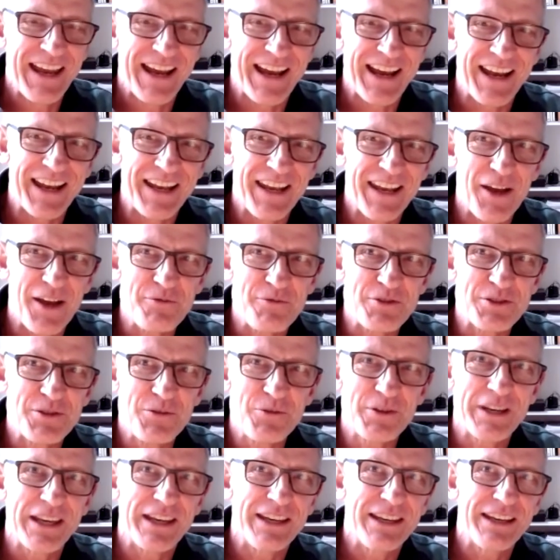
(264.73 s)
And I was
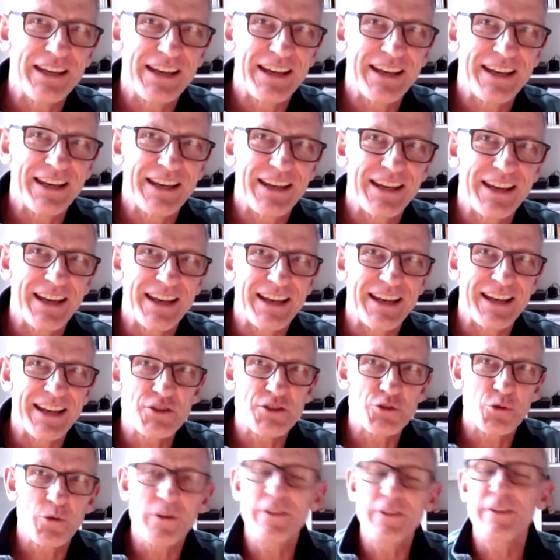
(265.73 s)
looking and
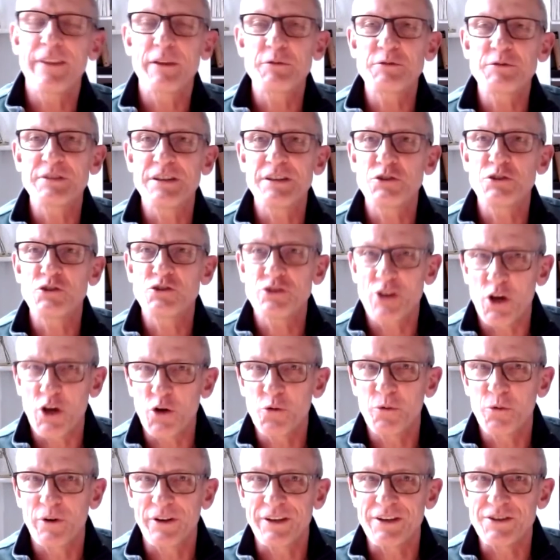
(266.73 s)
I saw that there was this
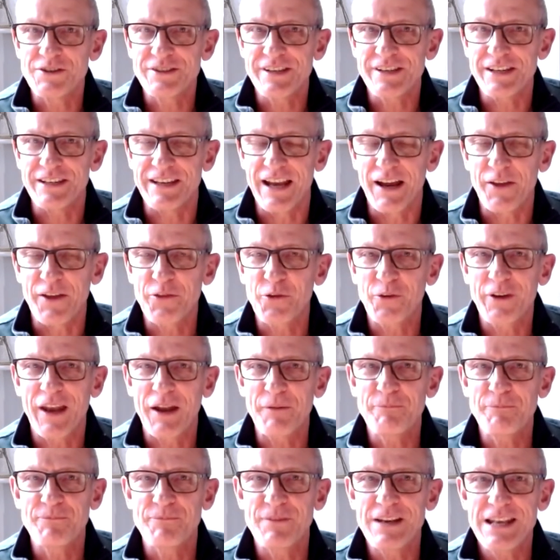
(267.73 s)
show on in Sydney. I
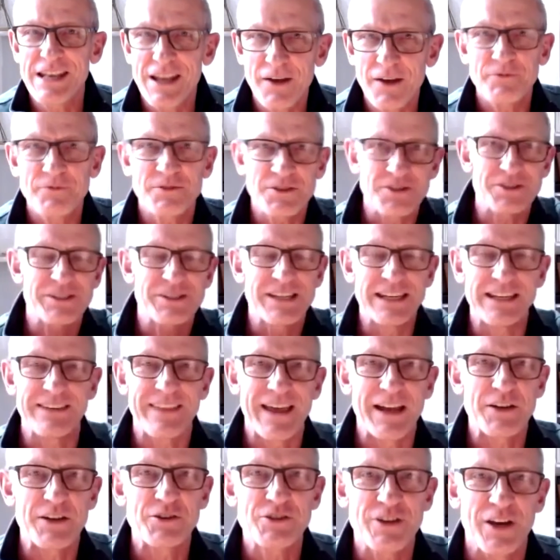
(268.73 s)
thought, I'd love to see
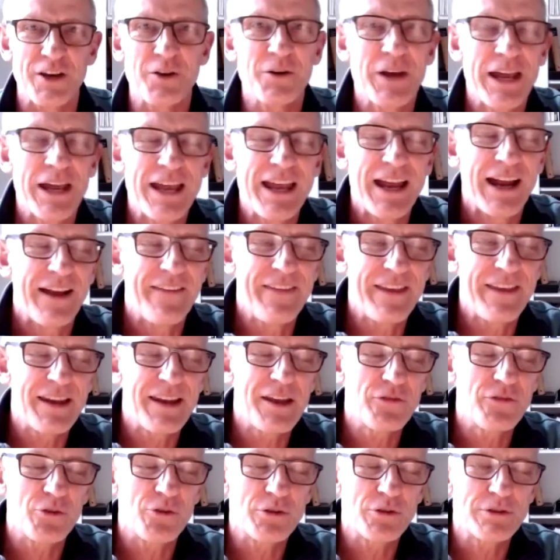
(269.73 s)
that show. And then
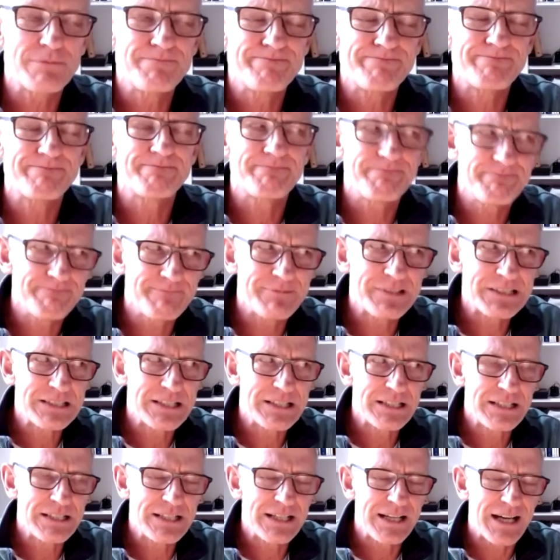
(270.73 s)
I thought,
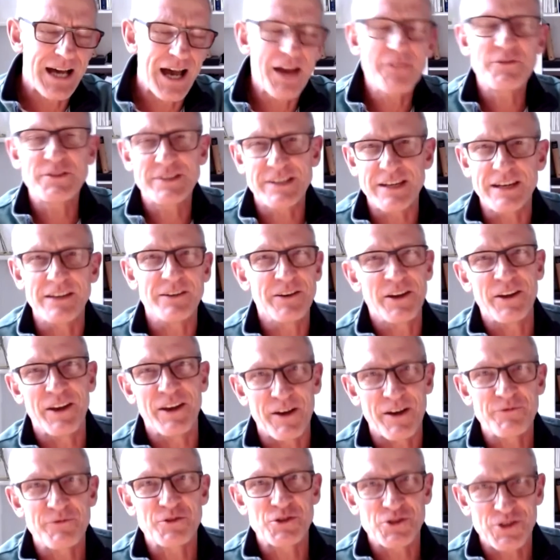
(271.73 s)
I've seen
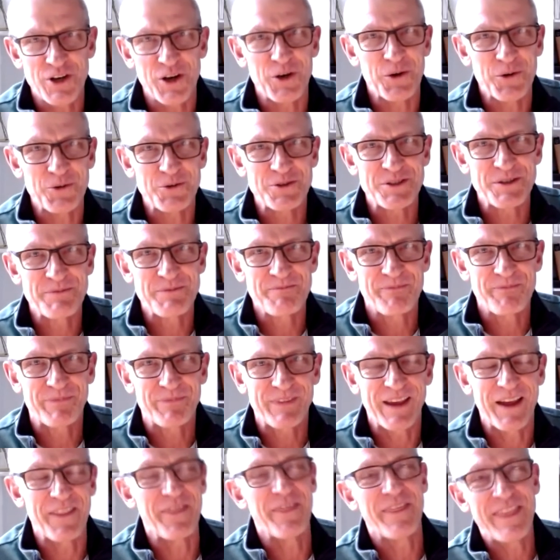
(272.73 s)
enough shows.
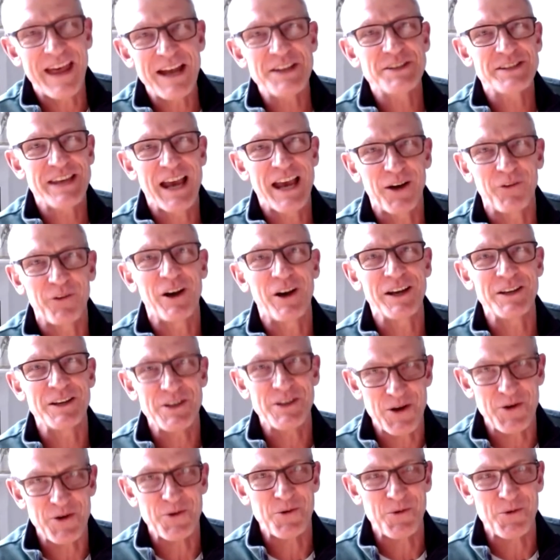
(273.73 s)
And that's how I knew.